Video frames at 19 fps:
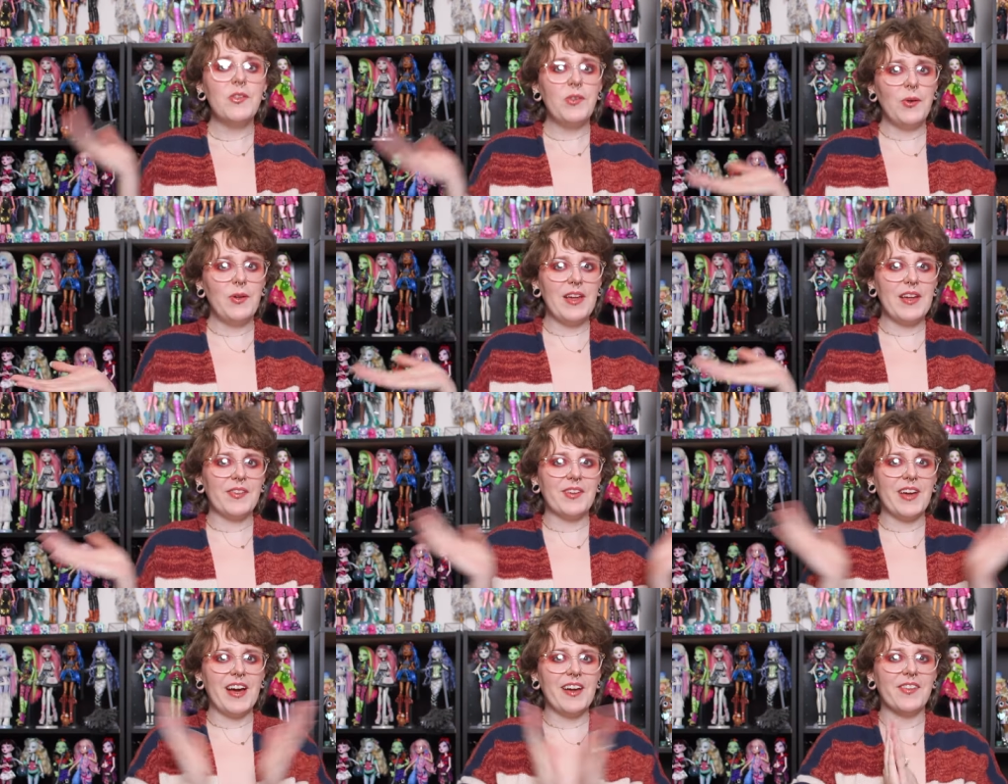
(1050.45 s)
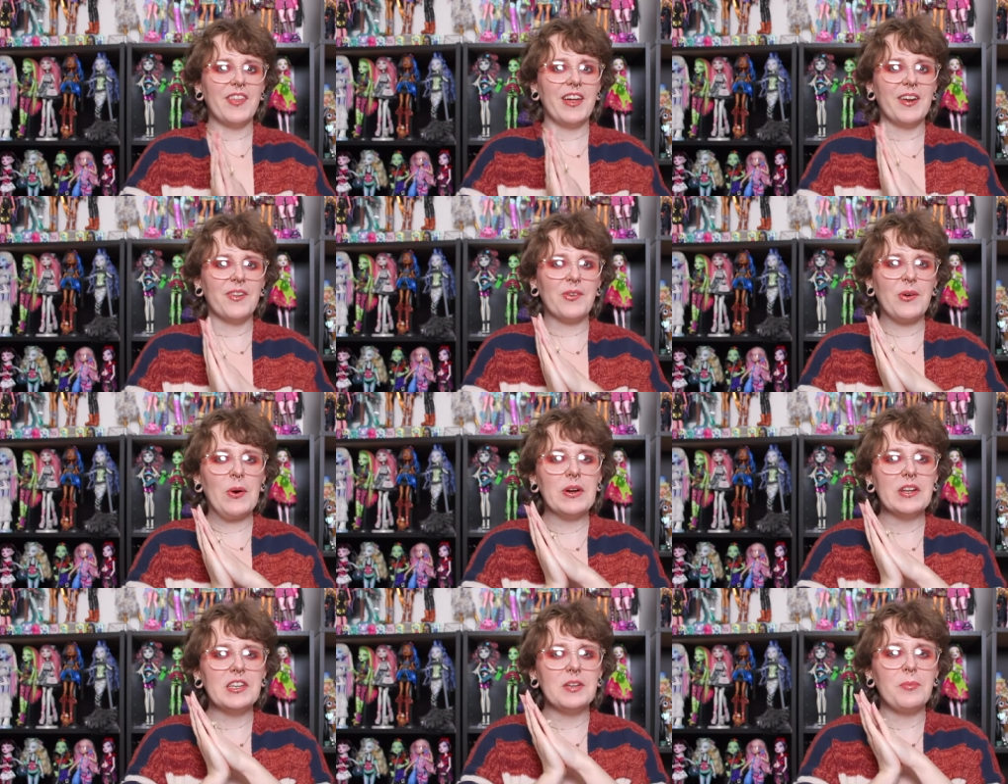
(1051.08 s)
So yes, guys, that is
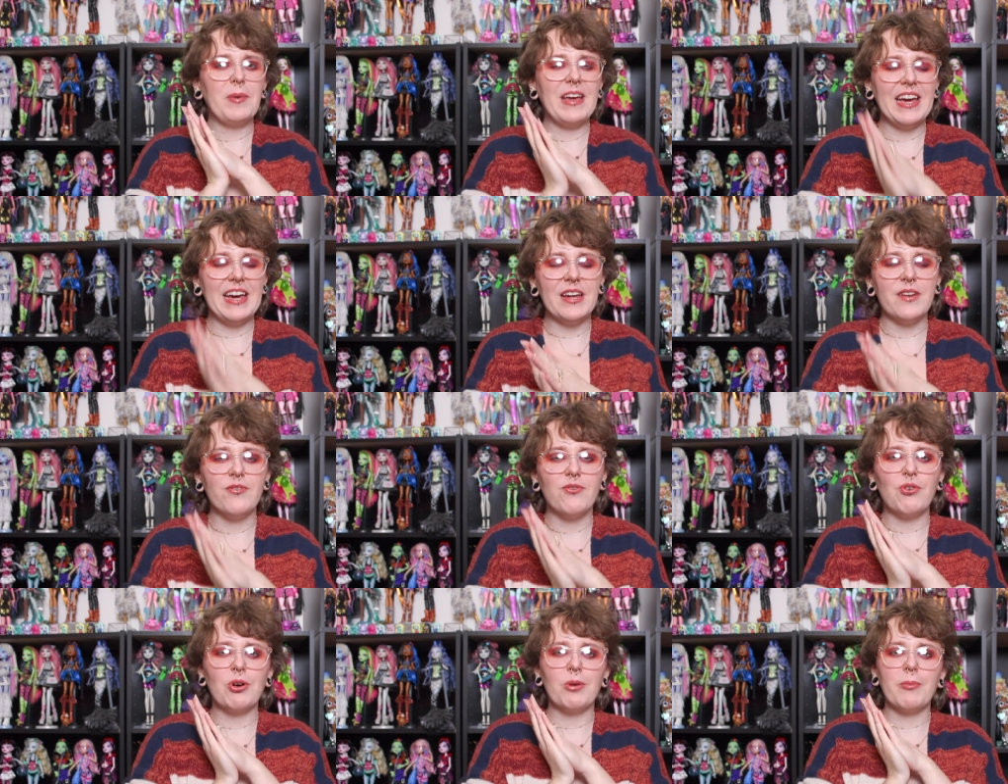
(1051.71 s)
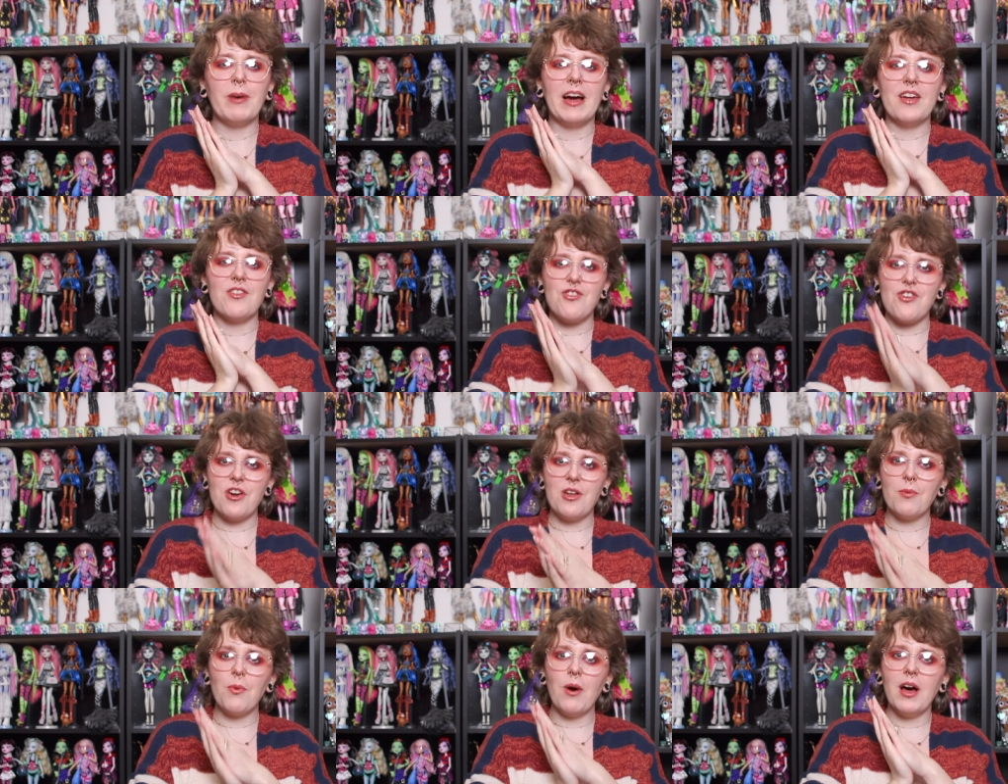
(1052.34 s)
going to be it for my
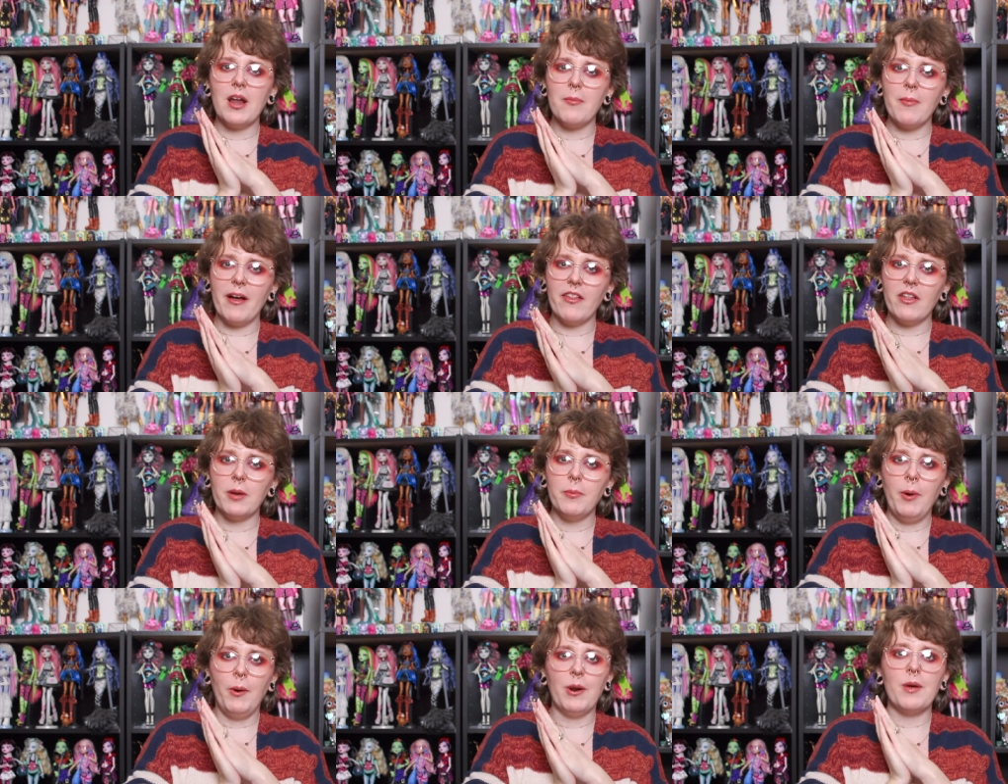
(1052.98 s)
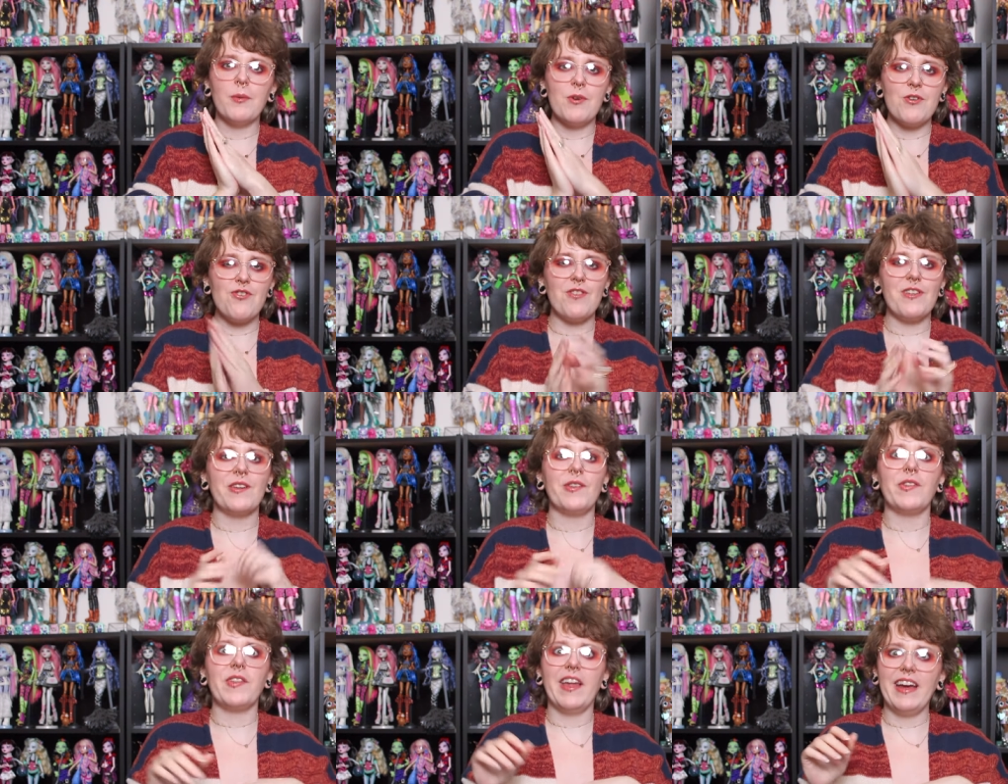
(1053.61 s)
Gen 1 My Little Pony wish list.